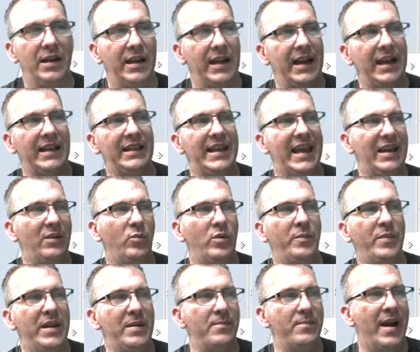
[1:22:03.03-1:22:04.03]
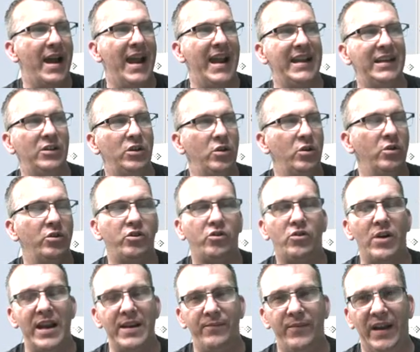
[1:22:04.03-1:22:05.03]
And that would be my new
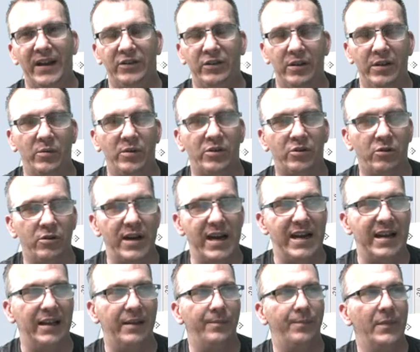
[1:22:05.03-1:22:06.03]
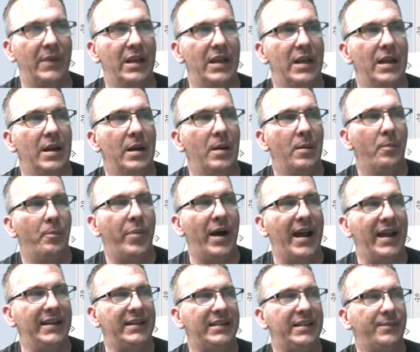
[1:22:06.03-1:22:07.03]
stripe vector that was created.
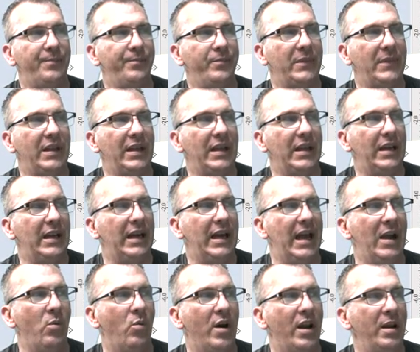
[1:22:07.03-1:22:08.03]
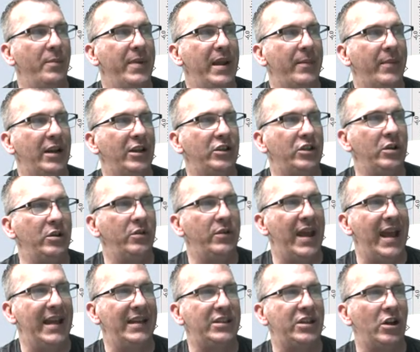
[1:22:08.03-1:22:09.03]
But I want to be able to do
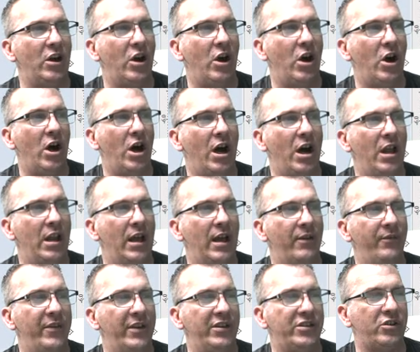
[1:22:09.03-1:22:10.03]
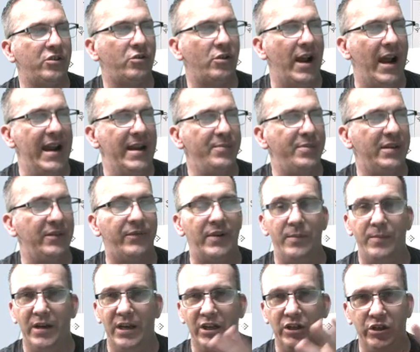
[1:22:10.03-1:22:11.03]
that to all of the stripes. If I'm
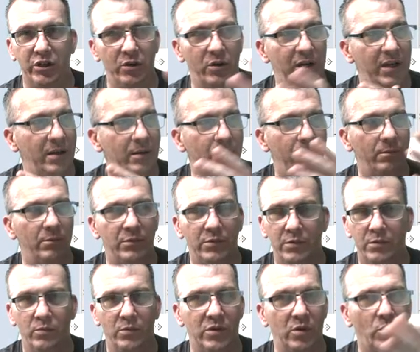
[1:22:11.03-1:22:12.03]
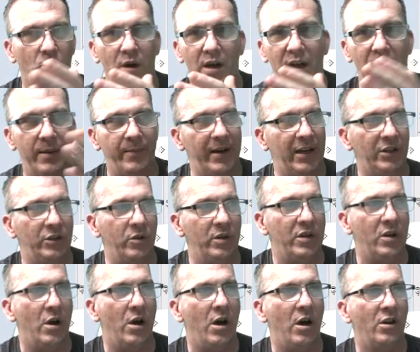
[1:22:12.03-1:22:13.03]
going to do it to one, I'm going to do it to
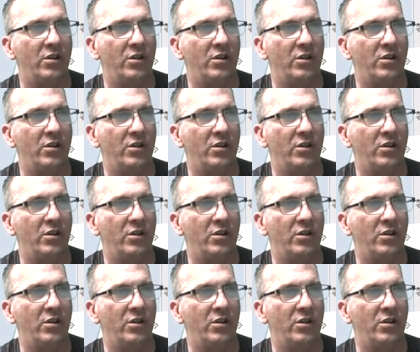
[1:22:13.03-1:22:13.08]
all.